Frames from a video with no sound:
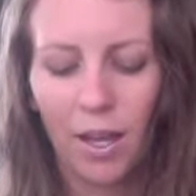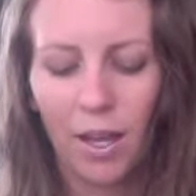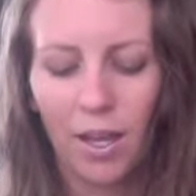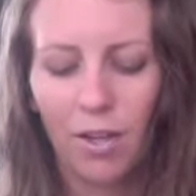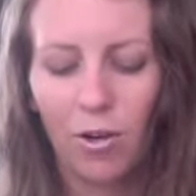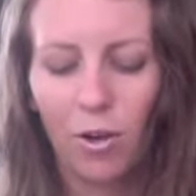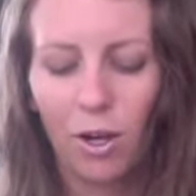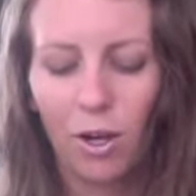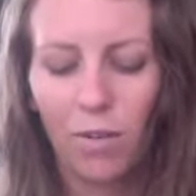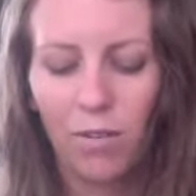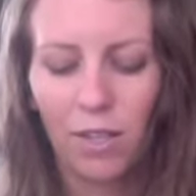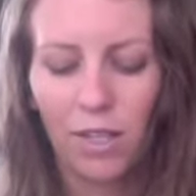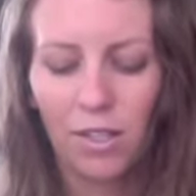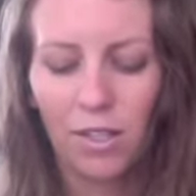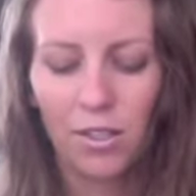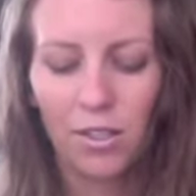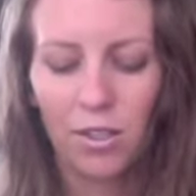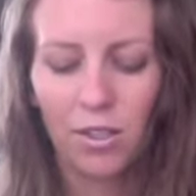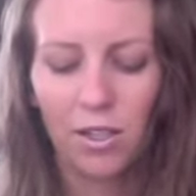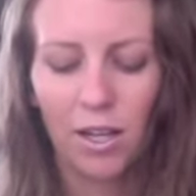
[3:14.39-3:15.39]
Yoav
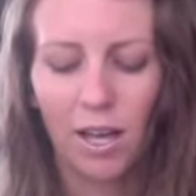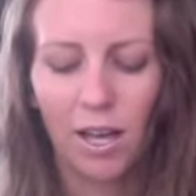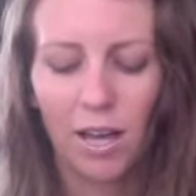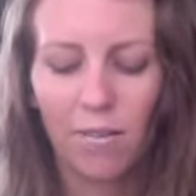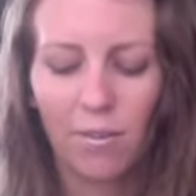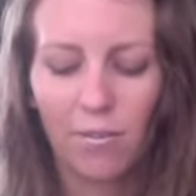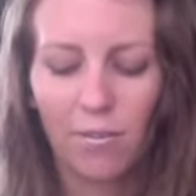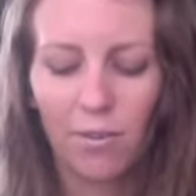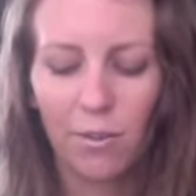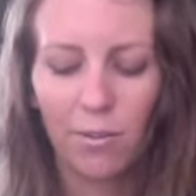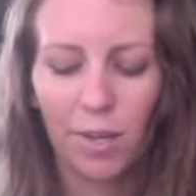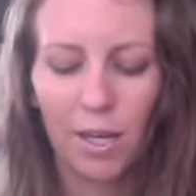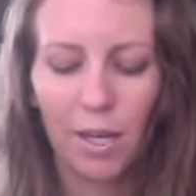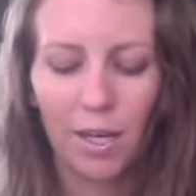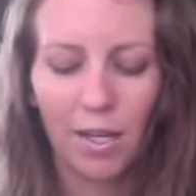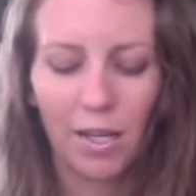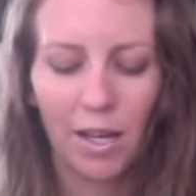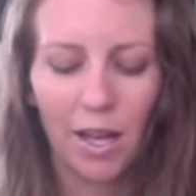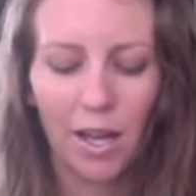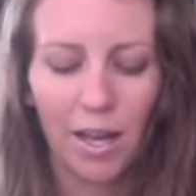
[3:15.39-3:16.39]
answered, heaven
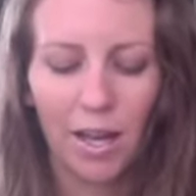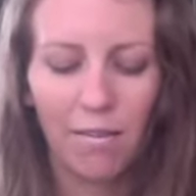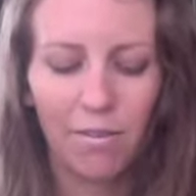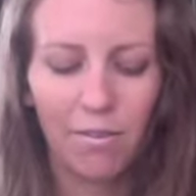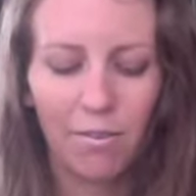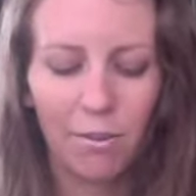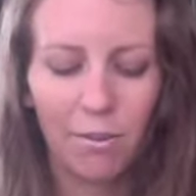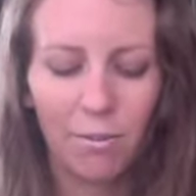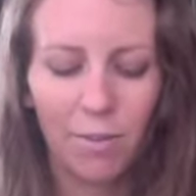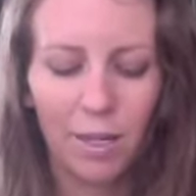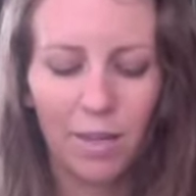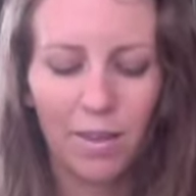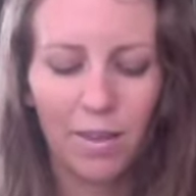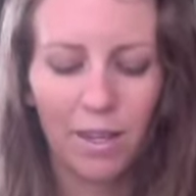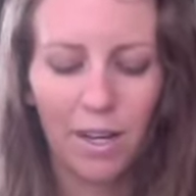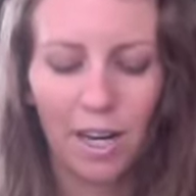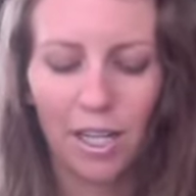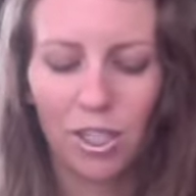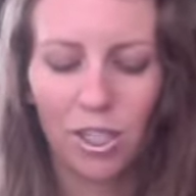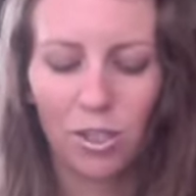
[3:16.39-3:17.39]
forbid that
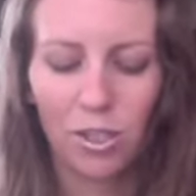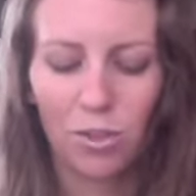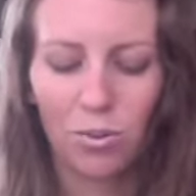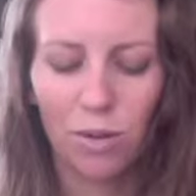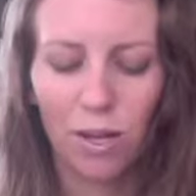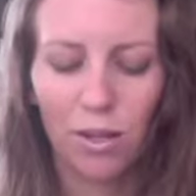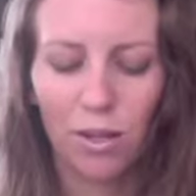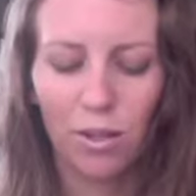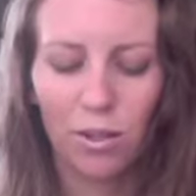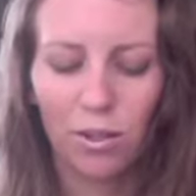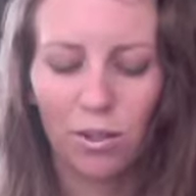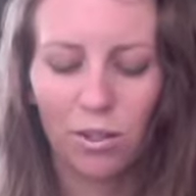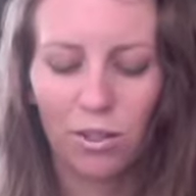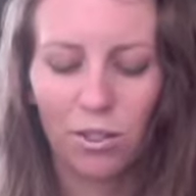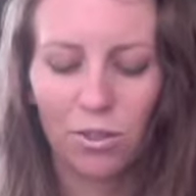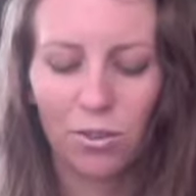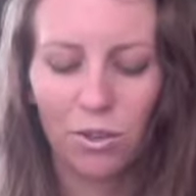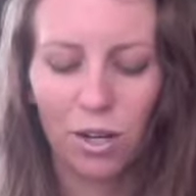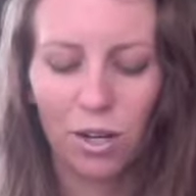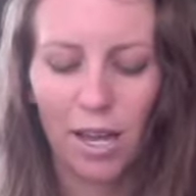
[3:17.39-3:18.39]
I should swallow or
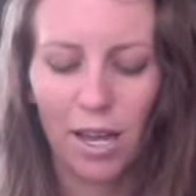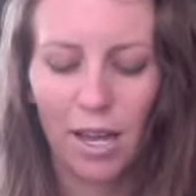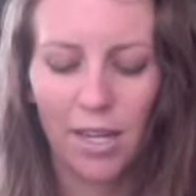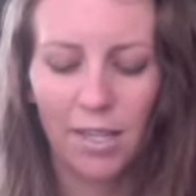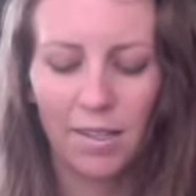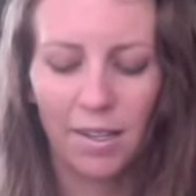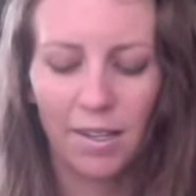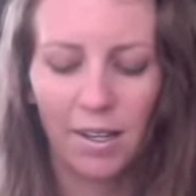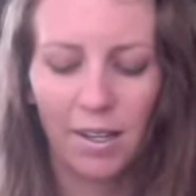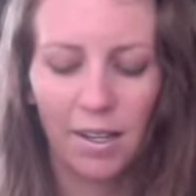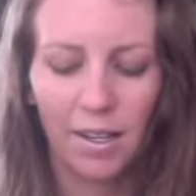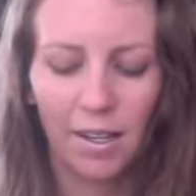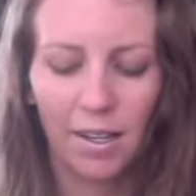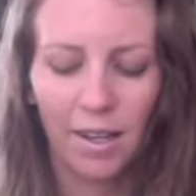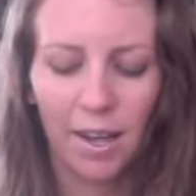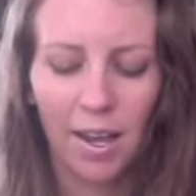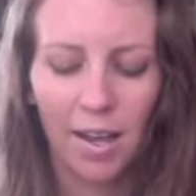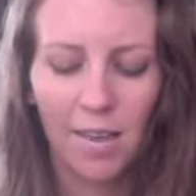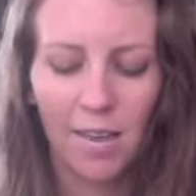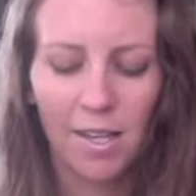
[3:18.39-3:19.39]
destroy anything.
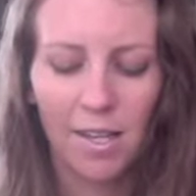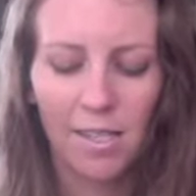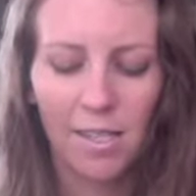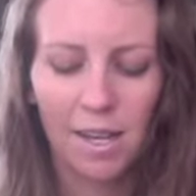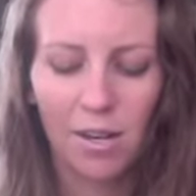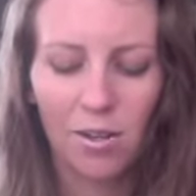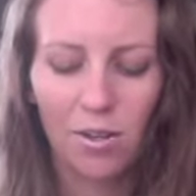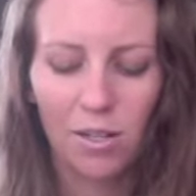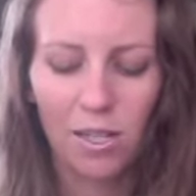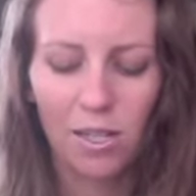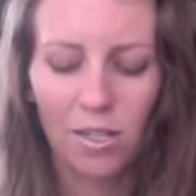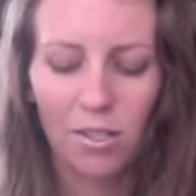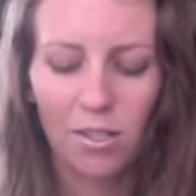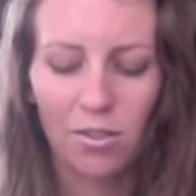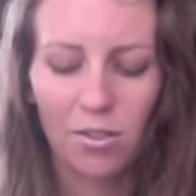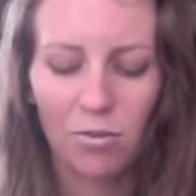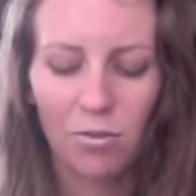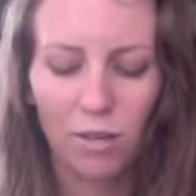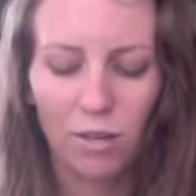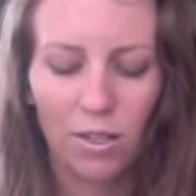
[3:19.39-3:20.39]
That's how it
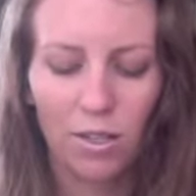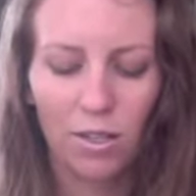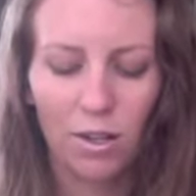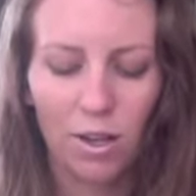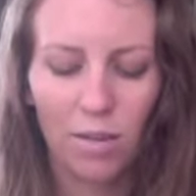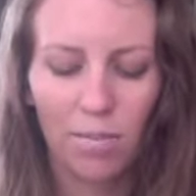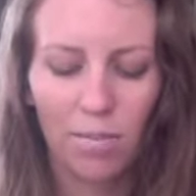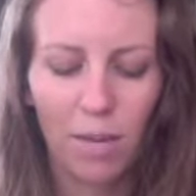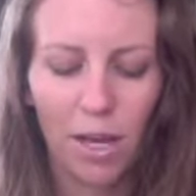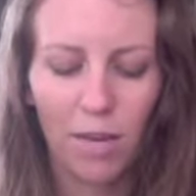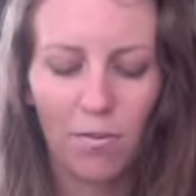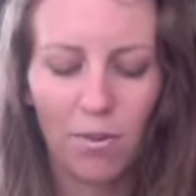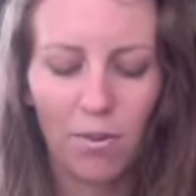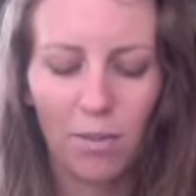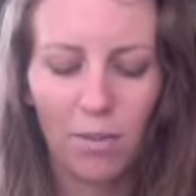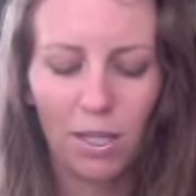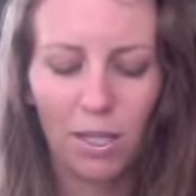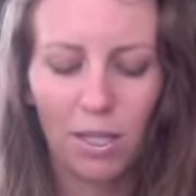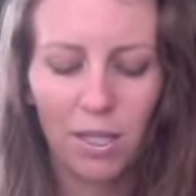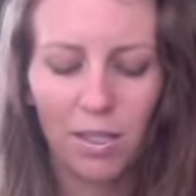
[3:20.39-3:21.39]
is. Rather, a man from
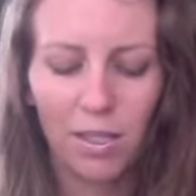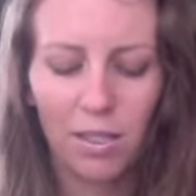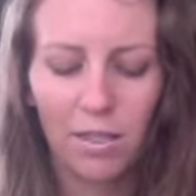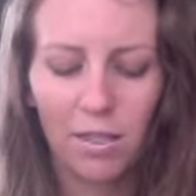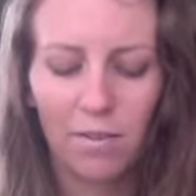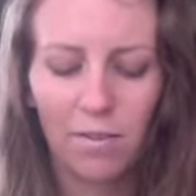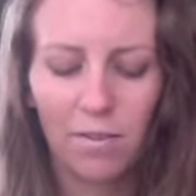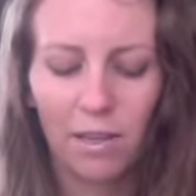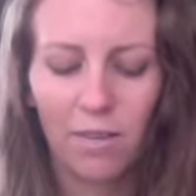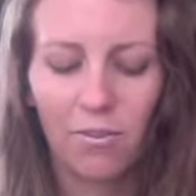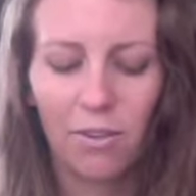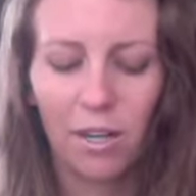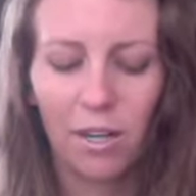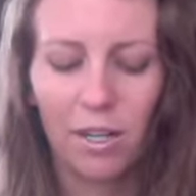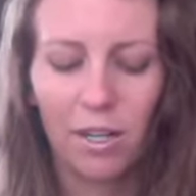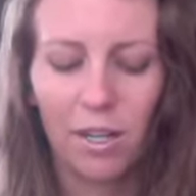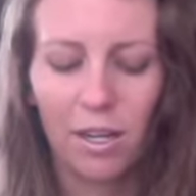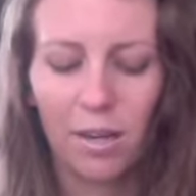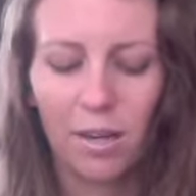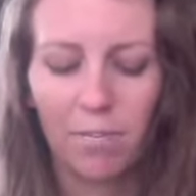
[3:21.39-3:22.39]
the hills of
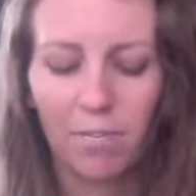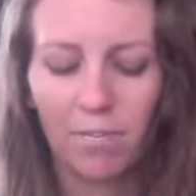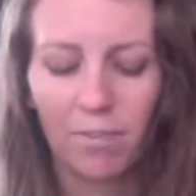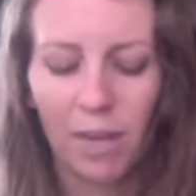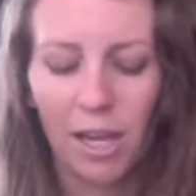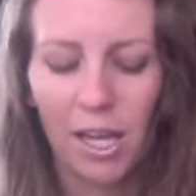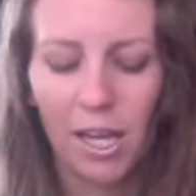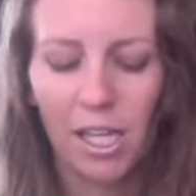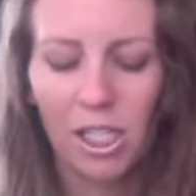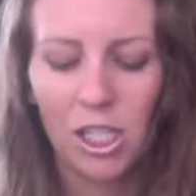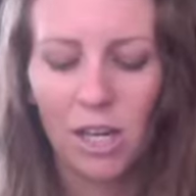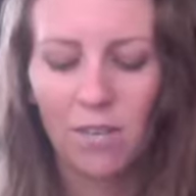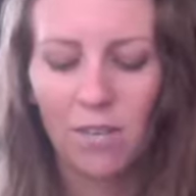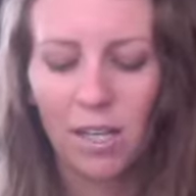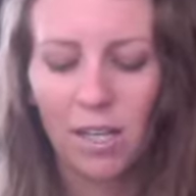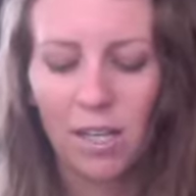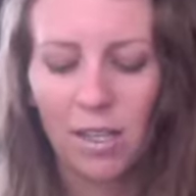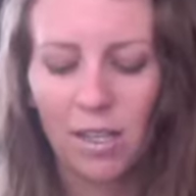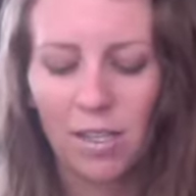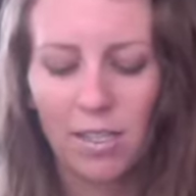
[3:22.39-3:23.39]
Ephraim,
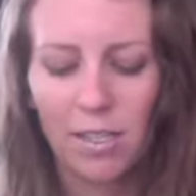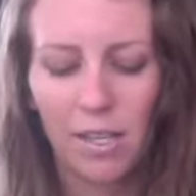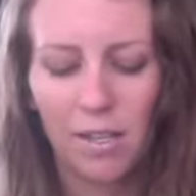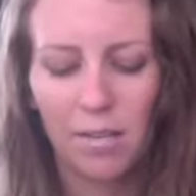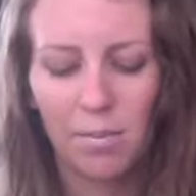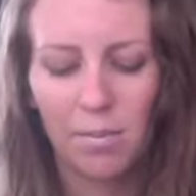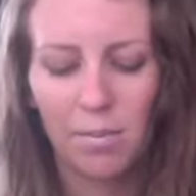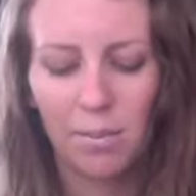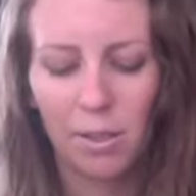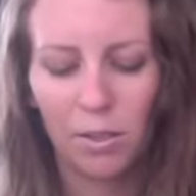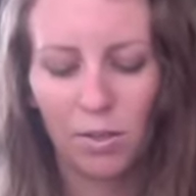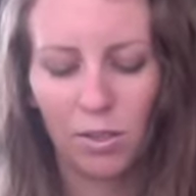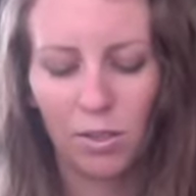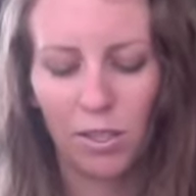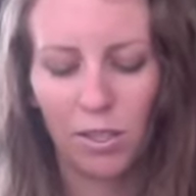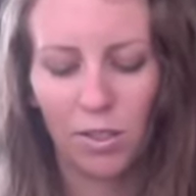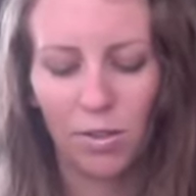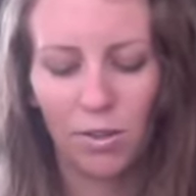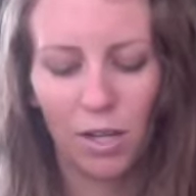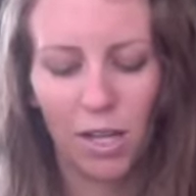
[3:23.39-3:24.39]
Sheba, the son of
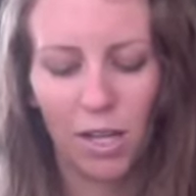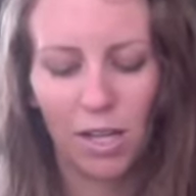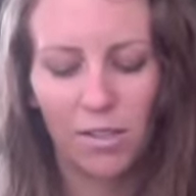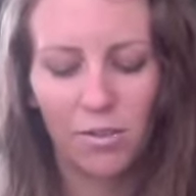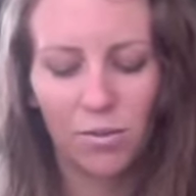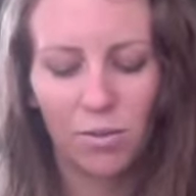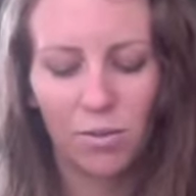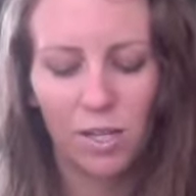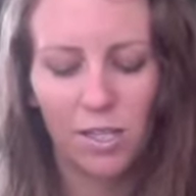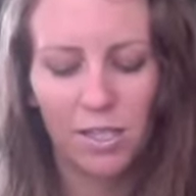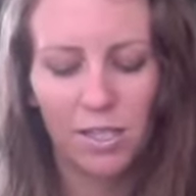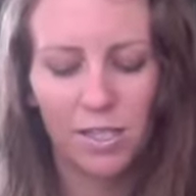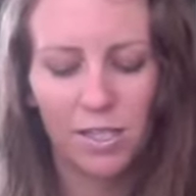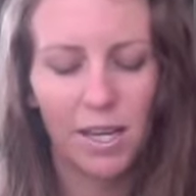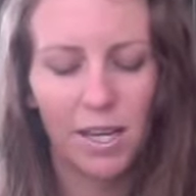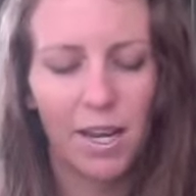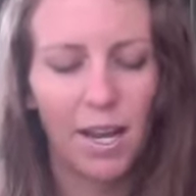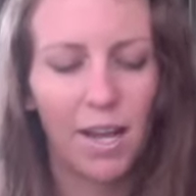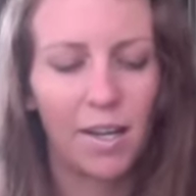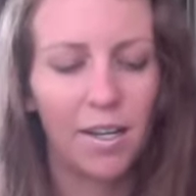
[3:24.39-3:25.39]
Bichri, has raised his
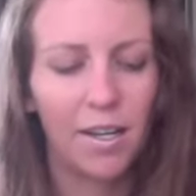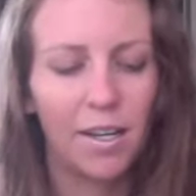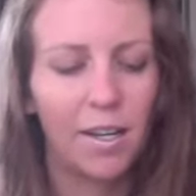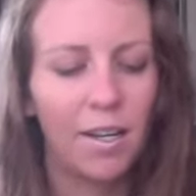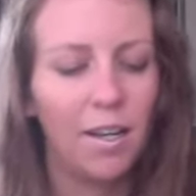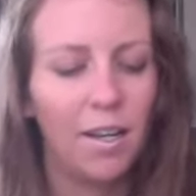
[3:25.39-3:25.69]
hand